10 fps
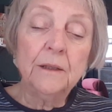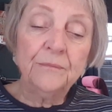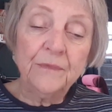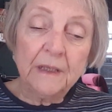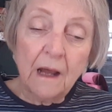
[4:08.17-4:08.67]

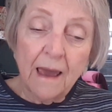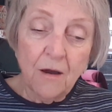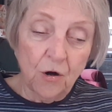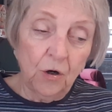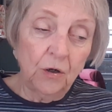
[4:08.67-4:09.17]
Then I
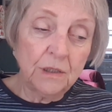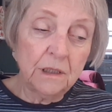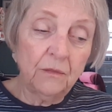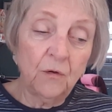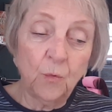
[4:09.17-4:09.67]
heard
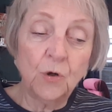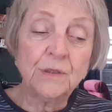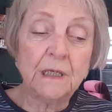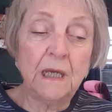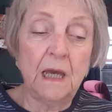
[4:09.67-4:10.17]
the
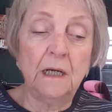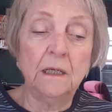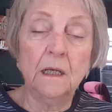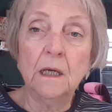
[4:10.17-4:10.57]
words again.